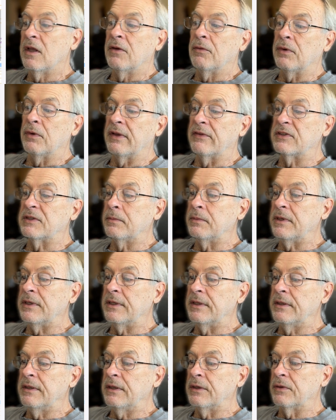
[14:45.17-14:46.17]
We give some,
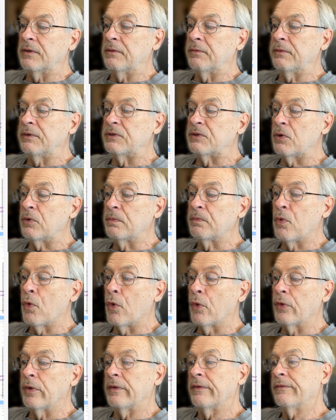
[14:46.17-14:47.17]
the result
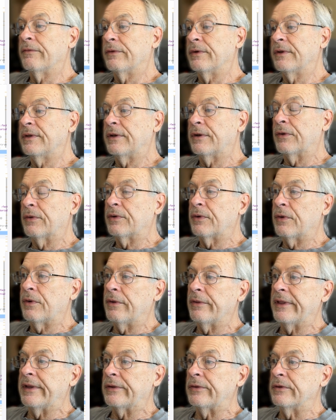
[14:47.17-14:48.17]
port, and all
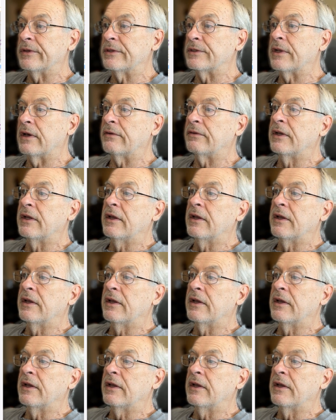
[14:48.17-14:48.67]
that good stuff.